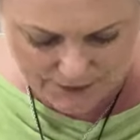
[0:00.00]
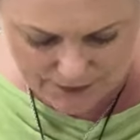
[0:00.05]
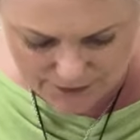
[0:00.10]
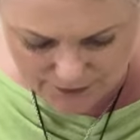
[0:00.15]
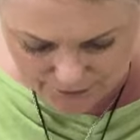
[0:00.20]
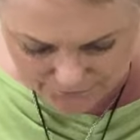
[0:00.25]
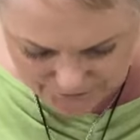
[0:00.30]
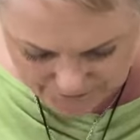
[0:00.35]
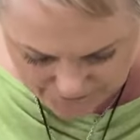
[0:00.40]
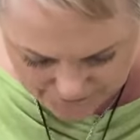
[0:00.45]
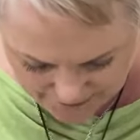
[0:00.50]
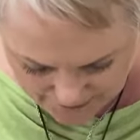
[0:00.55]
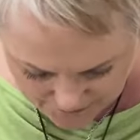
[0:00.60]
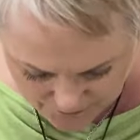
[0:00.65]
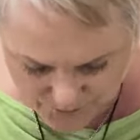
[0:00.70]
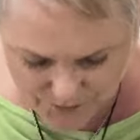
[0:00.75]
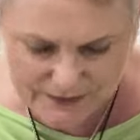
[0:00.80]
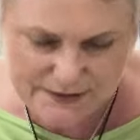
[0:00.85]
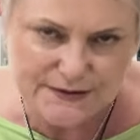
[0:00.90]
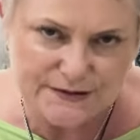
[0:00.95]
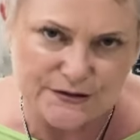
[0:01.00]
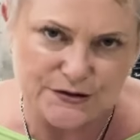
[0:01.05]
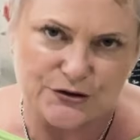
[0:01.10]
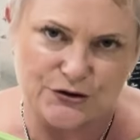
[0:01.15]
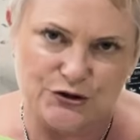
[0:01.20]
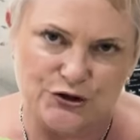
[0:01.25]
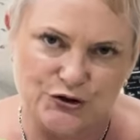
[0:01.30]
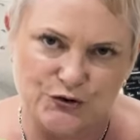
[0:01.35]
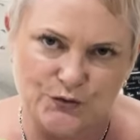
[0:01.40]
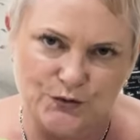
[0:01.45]
Not that the other one's
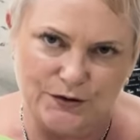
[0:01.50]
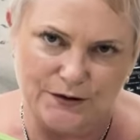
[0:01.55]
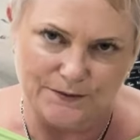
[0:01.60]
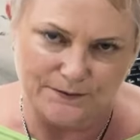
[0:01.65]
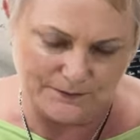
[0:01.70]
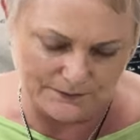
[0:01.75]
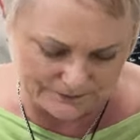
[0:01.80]
too short.